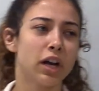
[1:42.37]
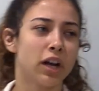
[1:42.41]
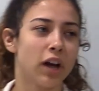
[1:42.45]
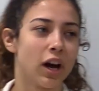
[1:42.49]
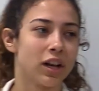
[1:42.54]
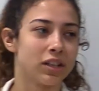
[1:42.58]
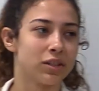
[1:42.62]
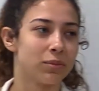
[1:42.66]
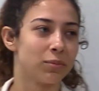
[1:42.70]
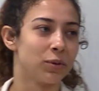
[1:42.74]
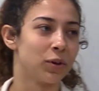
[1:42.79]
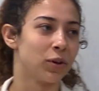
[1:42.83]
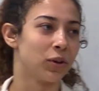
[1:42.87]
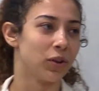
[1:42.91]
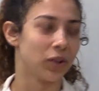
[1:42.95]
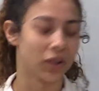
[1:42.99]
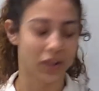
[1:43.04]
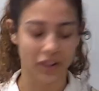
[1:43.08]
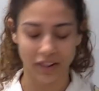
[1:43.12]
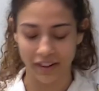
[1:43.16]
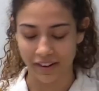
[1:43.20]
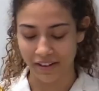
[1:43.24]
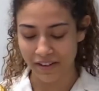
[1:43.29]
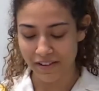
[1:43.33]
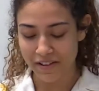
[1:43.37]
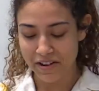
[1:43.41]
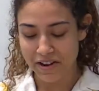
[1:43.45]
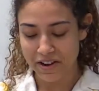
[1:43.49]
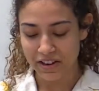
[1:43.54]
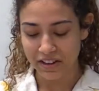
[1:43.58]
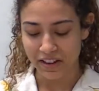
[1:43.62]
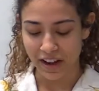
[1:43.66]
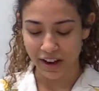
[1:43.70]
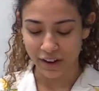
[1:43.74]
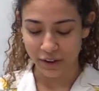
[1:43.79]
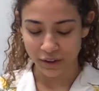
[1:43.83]
Gossip Girl and
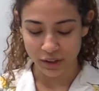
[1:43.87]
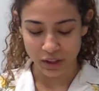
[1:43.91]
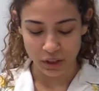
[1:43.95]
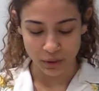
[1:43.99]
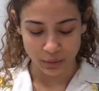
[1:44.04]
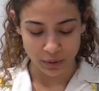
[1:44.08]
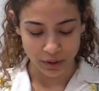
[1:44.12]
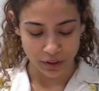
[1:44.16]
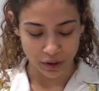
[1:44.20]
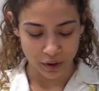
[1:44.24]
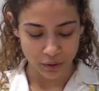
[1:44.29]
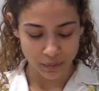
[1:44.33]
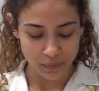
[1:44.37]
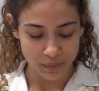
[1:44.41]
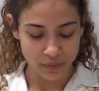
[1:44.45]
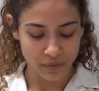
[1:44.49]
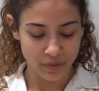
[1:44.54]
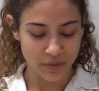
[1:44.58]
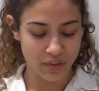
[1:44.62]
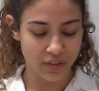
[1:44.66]
90210.